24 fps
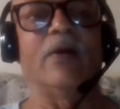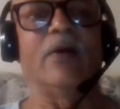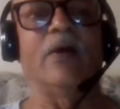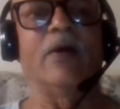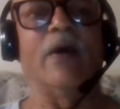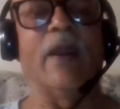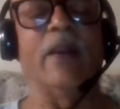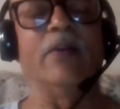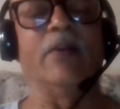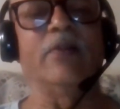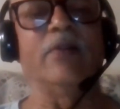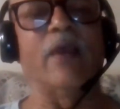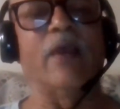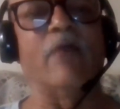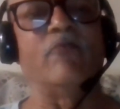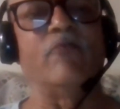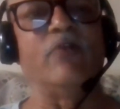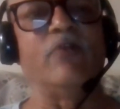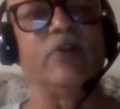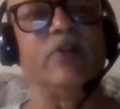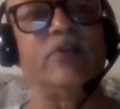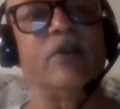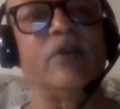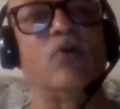and
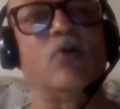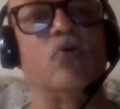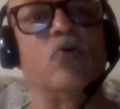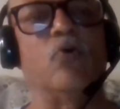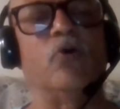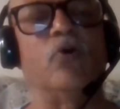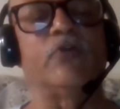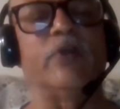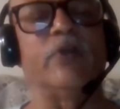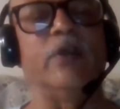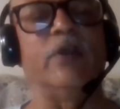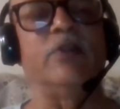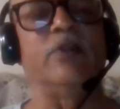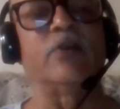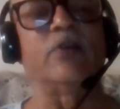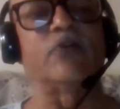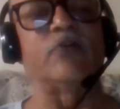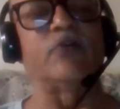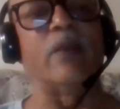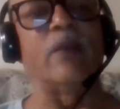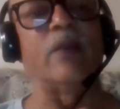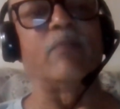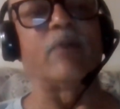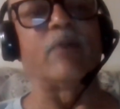everything goes in
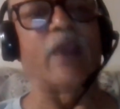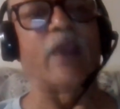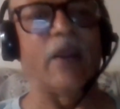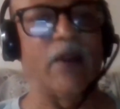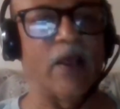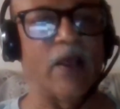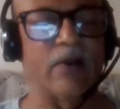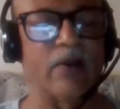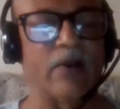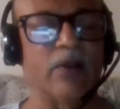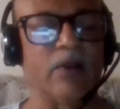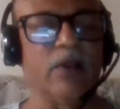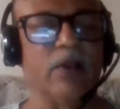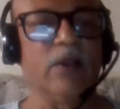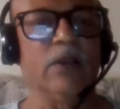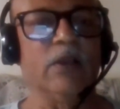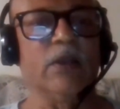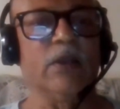the same canal.